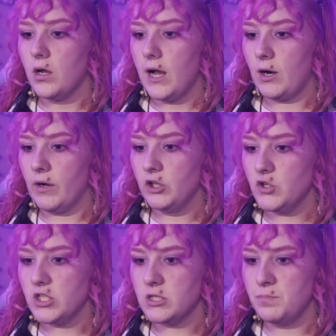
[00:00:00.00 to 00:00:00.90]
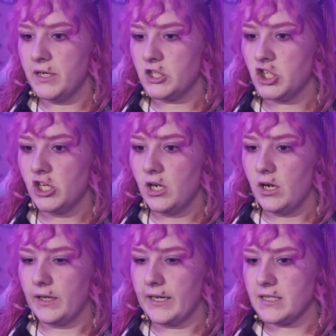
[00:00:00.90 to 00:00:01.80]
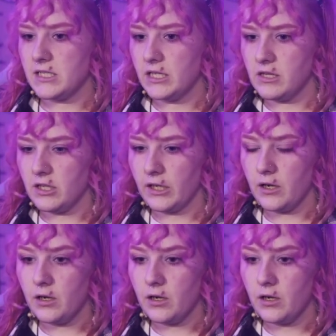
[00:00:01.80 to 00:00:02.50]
How do I lose this bitch? Can't see anything.